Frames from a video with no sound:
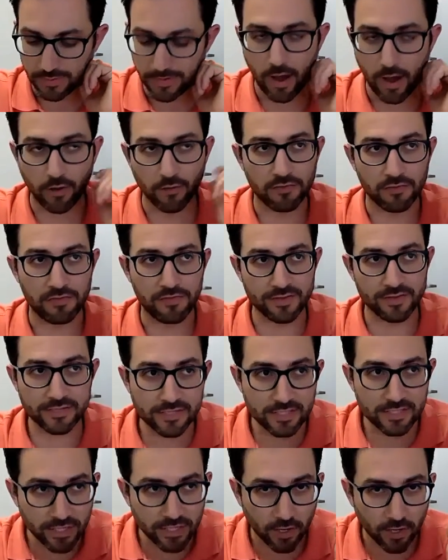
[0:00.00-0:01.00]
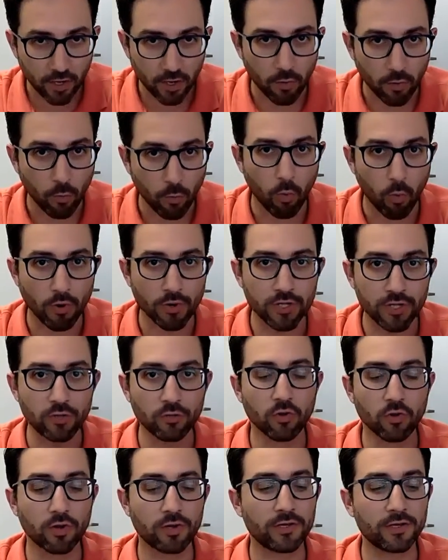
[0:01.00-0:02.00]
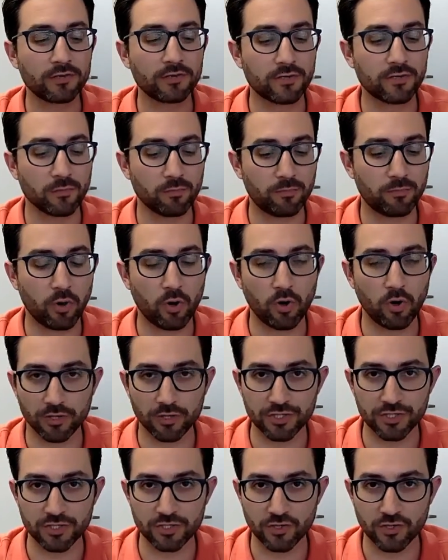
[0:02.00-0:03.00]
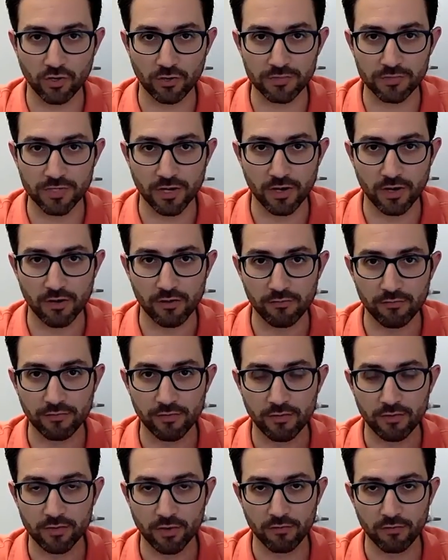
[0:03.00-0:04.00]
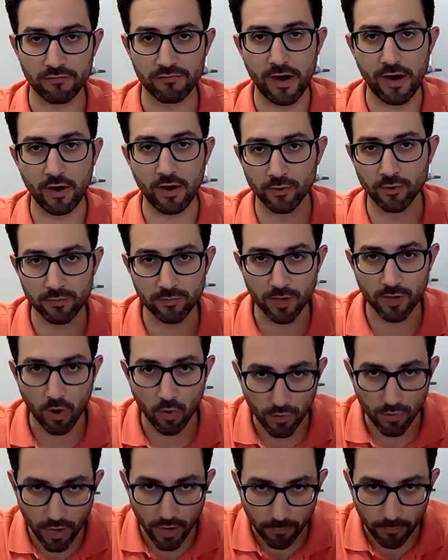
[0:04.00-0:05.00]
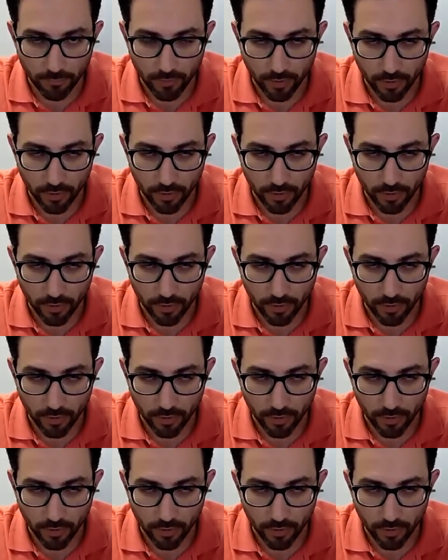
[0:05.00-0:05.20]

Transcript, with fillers: Now, this year, what are you looking to push in terms of your volume going up?